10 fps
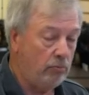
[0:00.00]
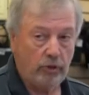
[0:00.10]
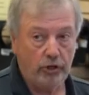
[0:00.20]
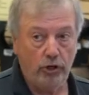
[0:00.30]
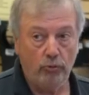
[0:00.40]

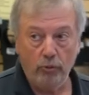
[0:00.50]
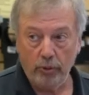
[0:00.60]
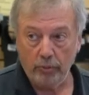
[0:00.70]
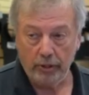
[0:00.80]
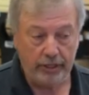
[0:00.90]
but you
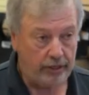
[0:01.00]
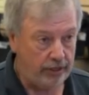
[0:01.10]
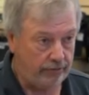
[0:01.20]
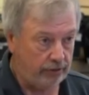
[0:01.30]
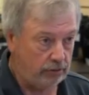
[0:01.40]
can tell
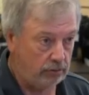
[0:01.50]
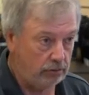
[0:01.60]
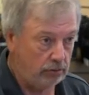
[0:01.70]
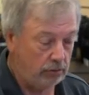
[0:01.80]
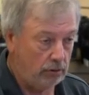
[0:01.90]
the difference.
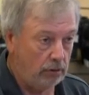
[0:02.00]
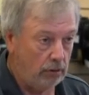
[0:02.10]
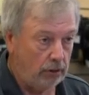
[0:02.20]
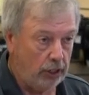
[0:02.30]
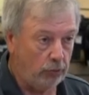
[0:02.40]

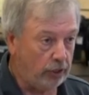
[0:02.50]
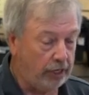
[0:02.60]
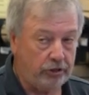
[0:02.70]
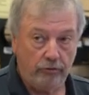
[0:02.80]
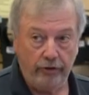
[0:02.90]
It will
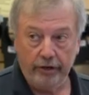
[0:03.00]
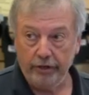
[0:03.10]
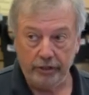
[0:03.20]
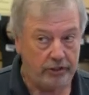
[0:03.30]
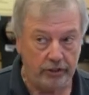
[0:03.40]
cut your
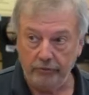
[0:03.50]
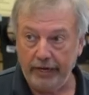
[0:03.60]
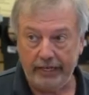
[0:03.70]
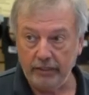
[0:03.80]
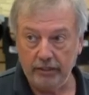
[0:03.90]
finger just as
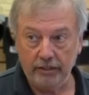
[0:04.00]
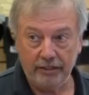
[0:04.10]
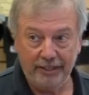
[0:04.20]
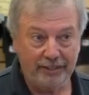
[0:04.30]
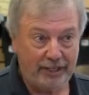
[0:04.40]
fast as,
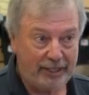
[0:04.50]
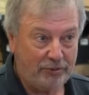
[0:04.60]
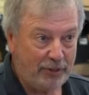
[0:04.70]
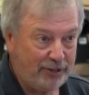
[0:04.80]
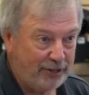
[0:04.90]
as a
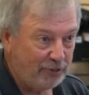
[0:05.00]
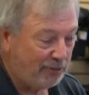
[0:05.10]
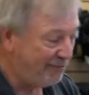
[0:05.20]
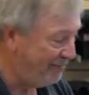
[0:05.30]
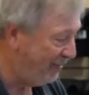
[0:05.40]
high-speed steel one.